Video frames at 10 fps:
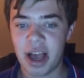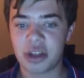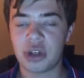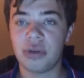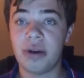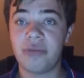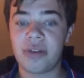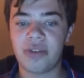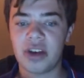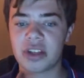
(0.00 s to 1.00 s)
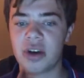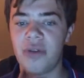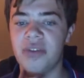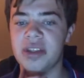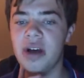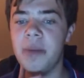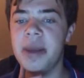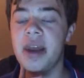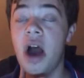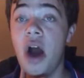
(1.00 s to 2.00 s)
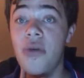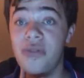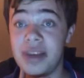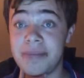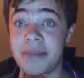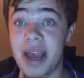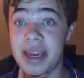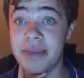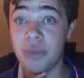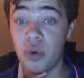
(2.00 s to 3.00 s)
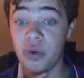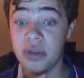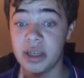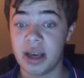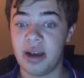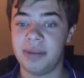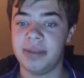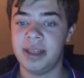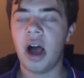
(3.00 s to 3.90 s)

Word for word: A terrific first goal for Derby and hopefully many more to come.